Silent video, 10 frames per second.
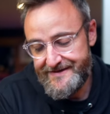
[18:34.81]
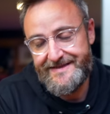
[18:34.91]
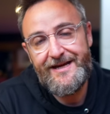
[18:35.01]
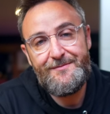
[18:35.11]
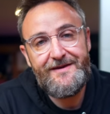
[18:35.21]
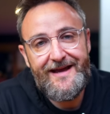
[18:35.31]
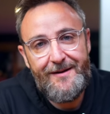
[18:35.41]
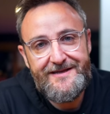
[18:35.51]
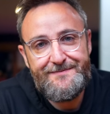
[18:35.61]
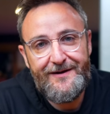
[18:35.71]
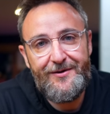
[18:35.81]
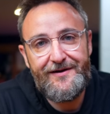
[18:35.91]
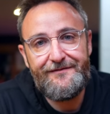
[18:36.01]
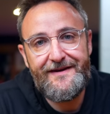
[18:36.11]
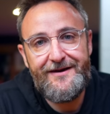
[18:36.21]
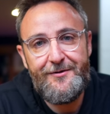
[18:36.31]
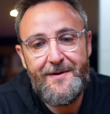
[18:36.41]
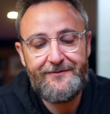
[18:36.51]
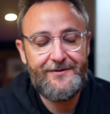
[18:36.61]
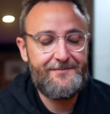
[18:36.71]
Stick them in the comments below. I'd love to hear
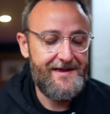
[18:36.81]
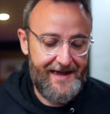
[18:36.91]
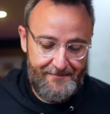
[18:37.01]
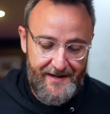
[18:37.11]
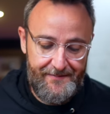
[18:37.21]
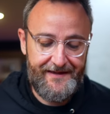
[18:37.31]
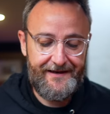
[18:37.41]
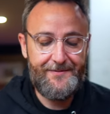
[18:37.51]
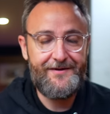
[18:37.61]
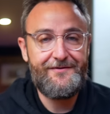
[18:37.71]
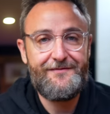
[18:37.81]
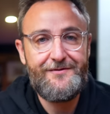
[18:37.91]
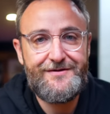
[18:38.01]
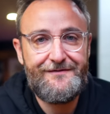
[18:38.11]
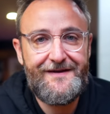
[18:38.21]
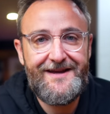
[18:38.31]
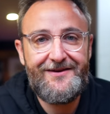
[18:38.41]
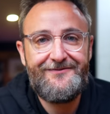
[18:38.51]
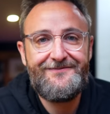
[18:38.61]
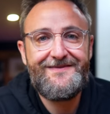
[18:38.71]
about them, and maybe they'll appear in a future
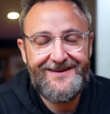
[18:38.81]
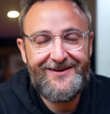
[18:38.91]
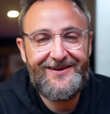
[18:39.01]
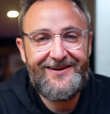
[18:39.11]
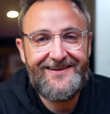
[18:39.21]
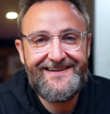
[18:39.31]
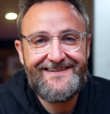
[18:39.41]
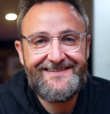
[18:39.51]
video. Good luck.